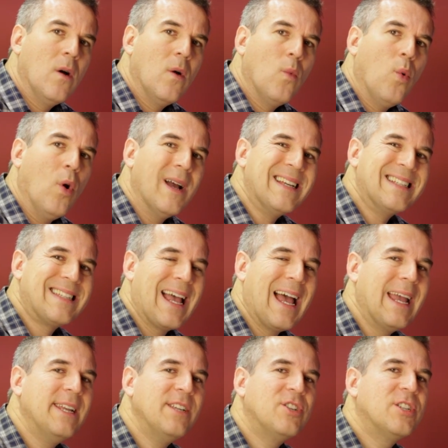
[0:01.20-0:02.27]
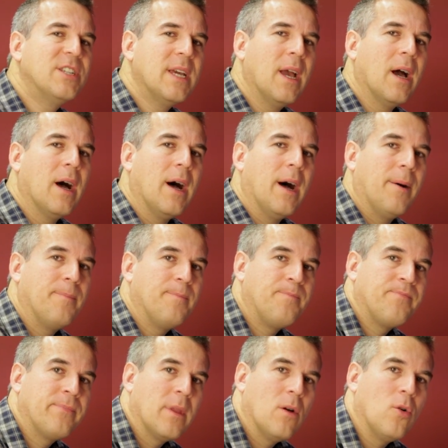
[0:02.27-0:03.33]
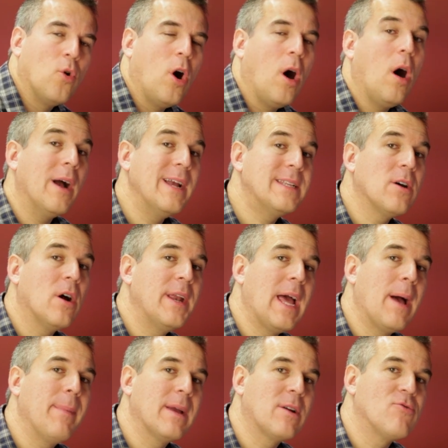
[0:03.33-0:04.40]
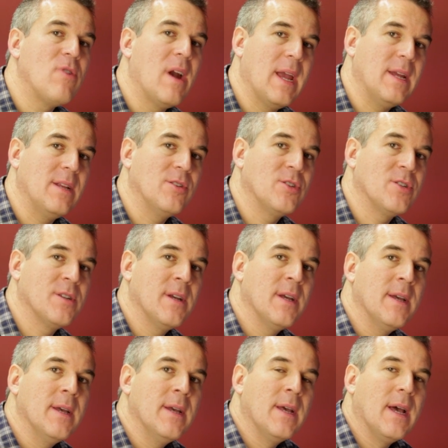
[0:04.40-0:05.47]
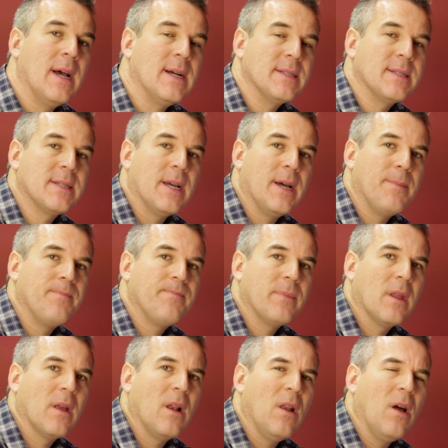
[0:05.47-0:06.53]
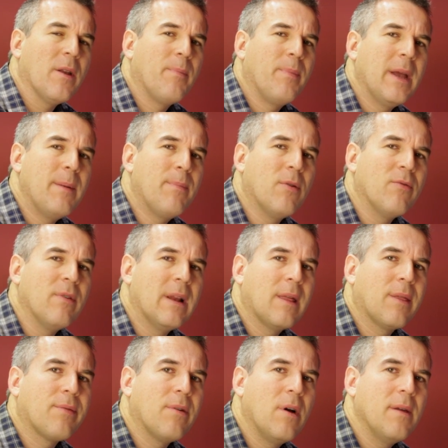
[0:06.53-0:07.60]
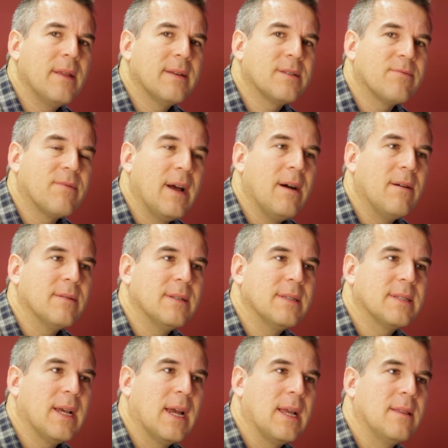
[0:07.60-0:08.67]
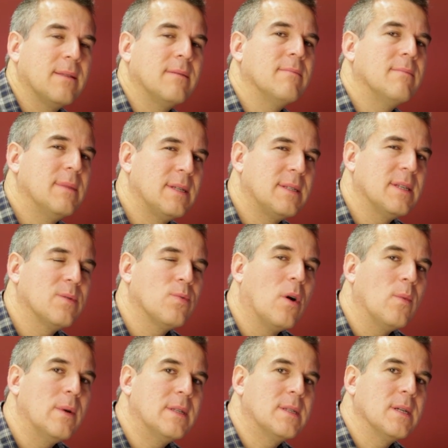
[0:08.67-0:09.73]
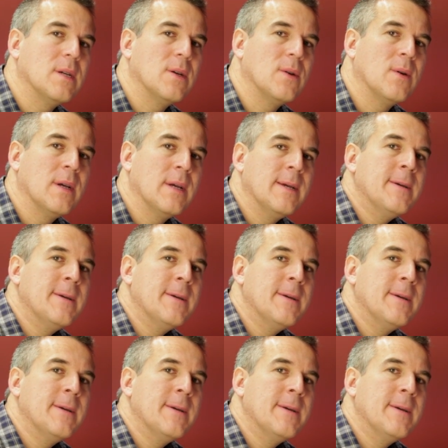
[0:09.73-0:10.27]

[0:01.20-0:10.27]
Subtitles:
What is HDR, or high dynamic range? As a lot of people really throw this around and say this is what we do.